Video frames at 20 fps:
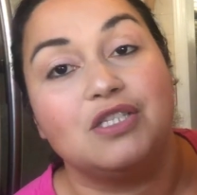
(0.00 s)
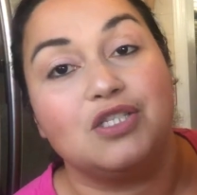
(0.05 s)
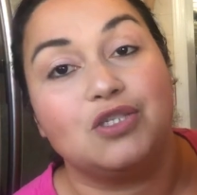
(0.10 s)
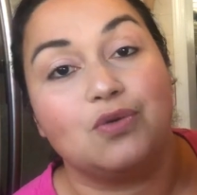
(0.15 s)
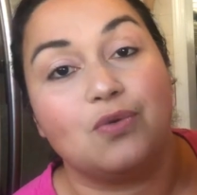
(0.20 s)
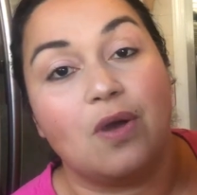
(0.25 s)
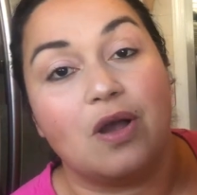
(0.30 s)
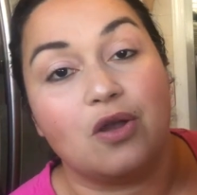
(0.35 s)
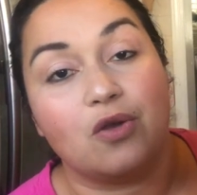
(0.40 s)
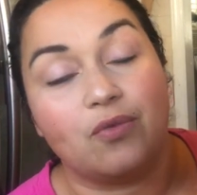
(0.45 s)

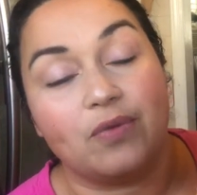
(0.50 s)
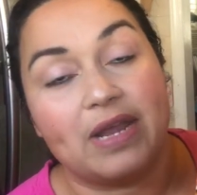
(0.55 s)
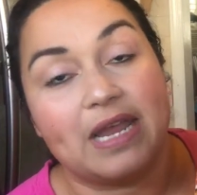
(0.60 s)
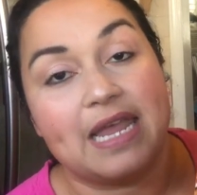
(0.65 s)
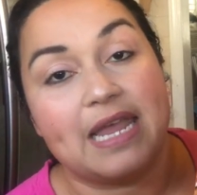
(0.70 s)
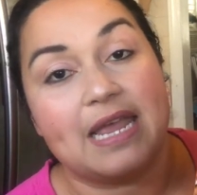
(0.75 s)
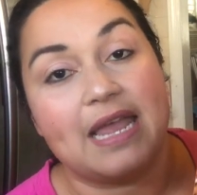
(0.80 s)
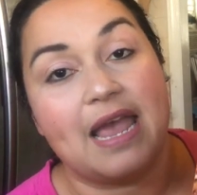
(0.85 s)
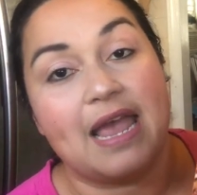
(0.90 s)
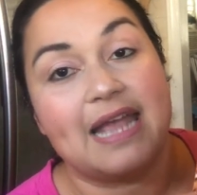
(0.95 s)
to
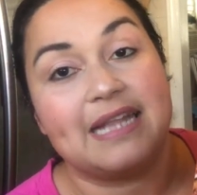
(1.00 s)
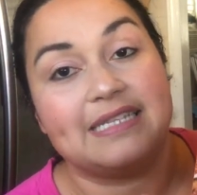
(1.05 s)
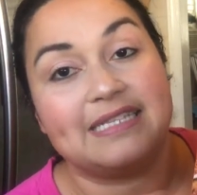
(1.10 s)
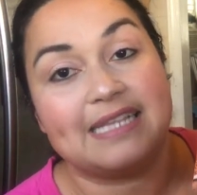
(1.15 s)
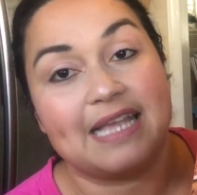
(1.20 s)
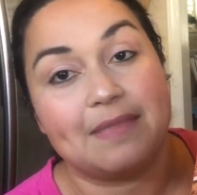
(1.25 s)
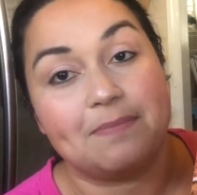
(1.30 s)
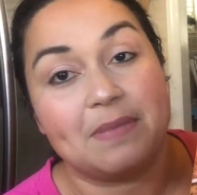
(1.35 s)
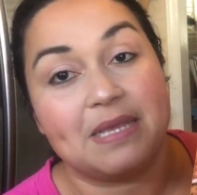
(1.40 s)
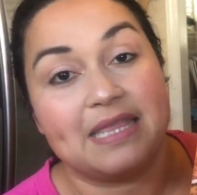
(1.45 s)
agree and
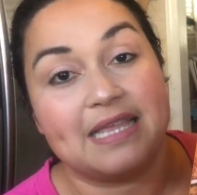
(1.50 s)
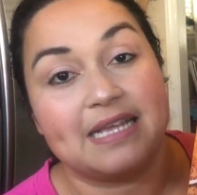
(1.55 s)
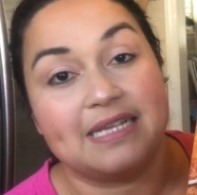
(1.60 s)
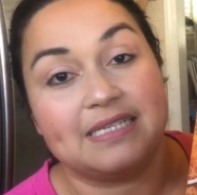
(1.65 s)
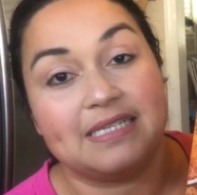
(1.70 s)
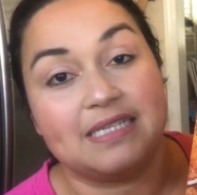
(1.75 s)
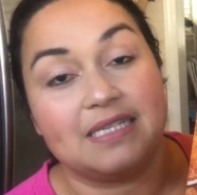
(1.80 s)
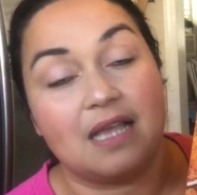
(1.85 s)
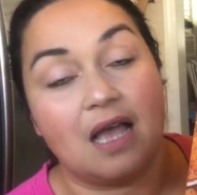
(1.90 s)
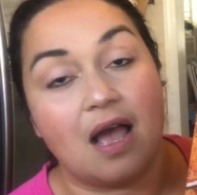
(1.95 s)
send me
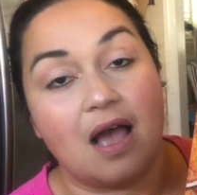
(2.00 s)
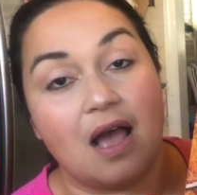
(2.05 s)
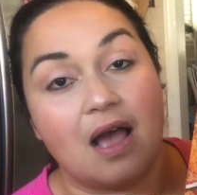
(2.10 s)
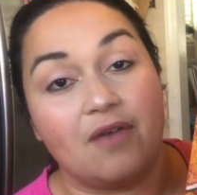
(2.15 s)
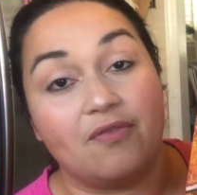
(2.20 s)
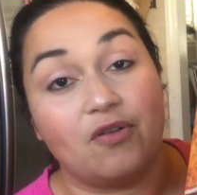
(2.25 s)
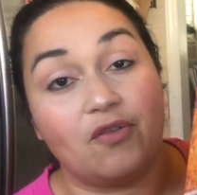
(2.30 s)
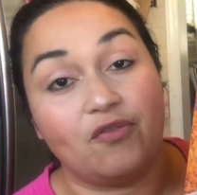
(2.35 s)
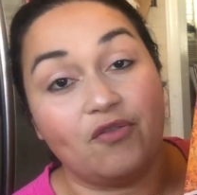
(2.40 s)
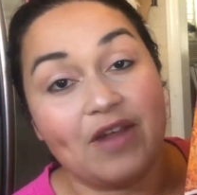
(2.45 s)
this
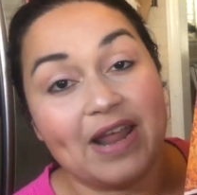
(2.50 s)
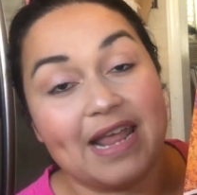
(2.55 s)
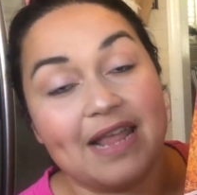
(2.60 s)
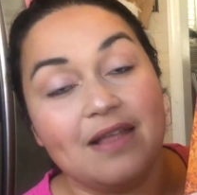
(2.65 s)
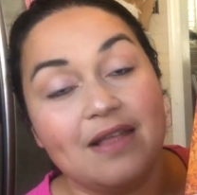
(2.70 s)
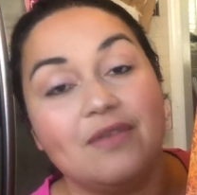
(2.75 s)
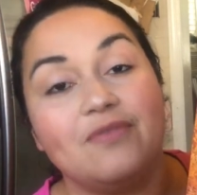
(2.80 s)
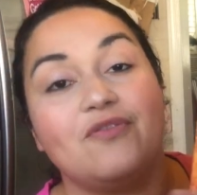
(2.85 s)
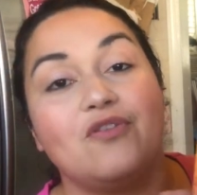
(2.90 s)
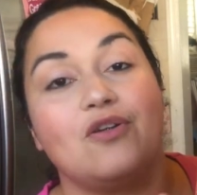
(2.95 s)
uh, for
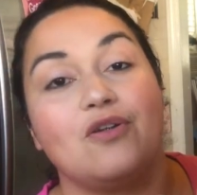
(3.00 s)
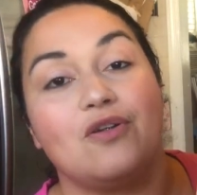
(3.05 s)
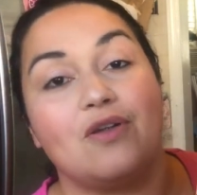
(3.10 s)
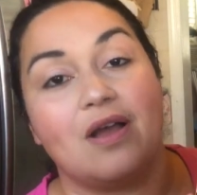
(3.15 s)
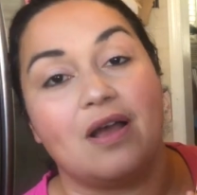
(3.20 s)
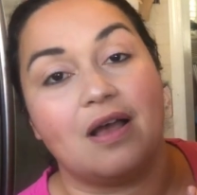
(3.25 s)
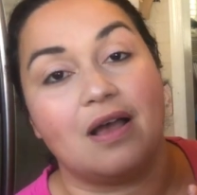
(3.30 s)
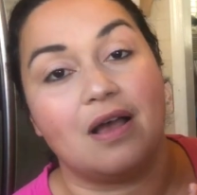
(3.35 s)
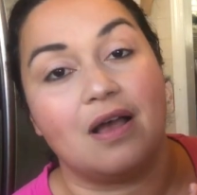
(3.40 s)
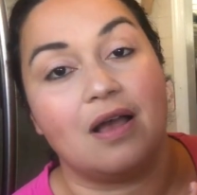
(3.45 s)
free for
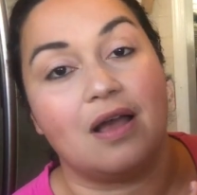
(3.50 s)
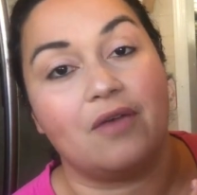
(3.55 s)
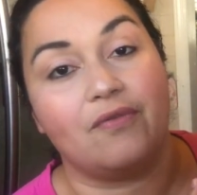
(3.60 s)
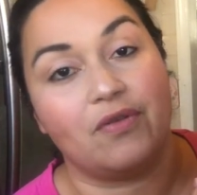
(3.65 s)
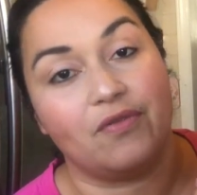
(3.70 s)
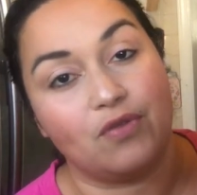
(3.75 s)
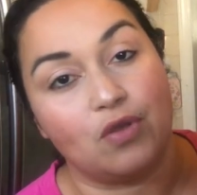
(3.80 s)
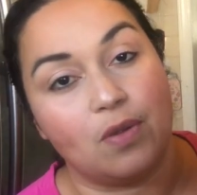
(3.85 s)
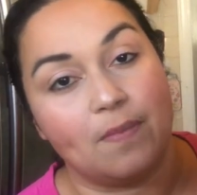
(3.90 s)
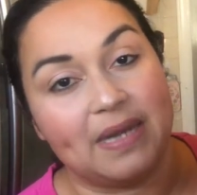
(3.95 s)
uh, a
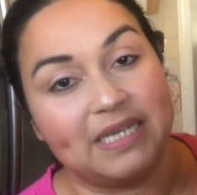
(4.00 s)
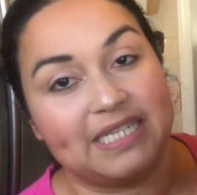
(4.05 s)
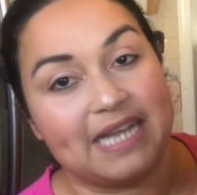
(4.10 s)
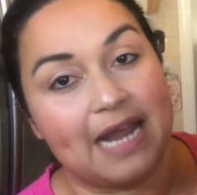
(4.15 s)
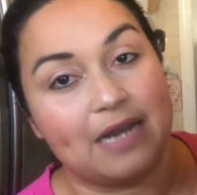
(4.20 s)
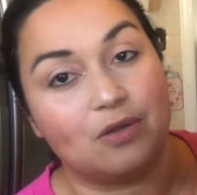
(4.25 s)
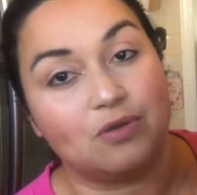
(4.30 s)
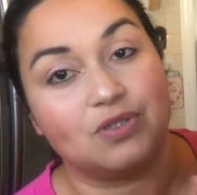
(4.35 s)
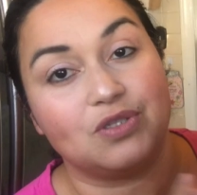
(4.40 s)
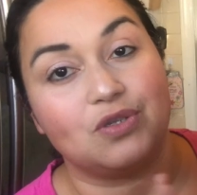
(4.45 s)
review on my channel.